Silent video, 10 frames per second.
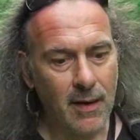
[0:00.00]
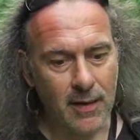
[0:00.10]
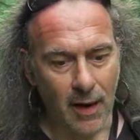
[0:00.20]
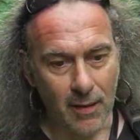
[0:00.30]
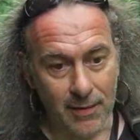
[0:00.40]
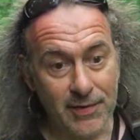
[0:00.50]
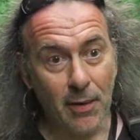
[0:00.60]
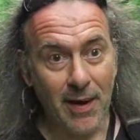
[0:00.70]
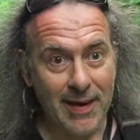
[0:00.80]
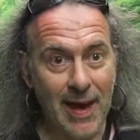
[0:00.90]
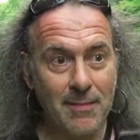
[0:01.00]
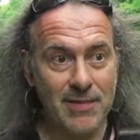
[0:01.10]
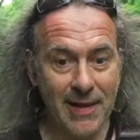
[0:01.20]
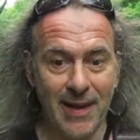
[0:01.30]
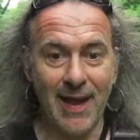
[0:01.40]
And so I
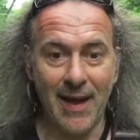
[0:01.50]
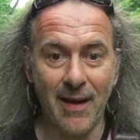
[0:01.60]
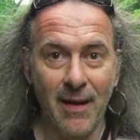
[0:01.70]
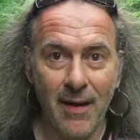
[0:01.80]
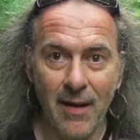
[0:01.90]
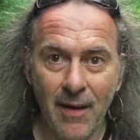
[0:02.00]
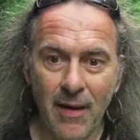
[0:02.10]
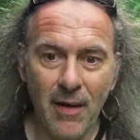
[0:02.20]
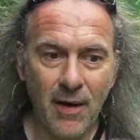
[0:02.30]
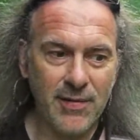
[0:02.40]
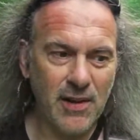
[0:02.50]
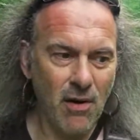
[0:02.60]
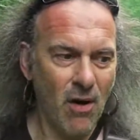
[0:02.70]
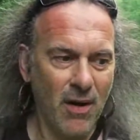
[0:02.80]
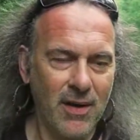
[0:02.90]
came to here. I
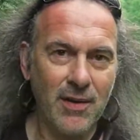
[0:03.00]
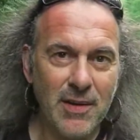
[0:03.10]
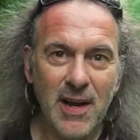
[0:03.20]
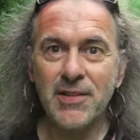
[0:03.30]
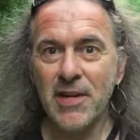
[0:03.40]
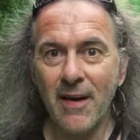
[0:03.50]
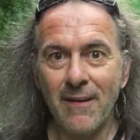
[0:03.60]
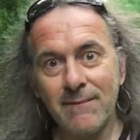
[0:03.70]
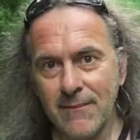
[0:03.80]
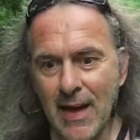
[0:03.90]
said, "Oi, you need to